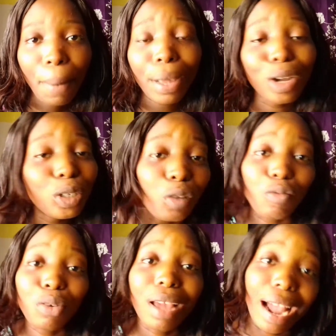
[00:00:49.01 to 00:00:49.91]
because of
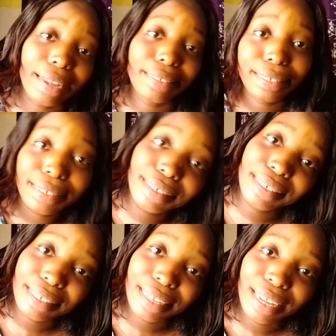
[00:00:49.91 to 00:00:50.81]
you
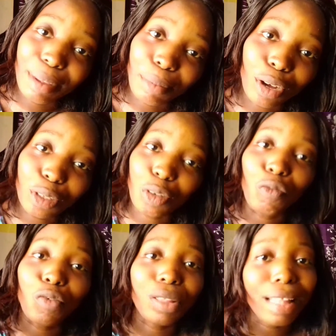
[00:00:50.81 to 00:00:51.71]
guys, because
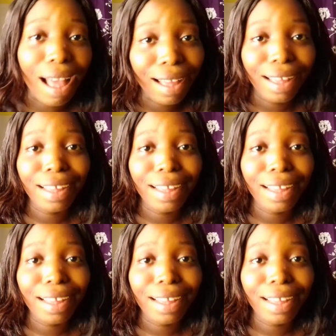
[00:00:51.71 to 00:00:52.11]
of you now,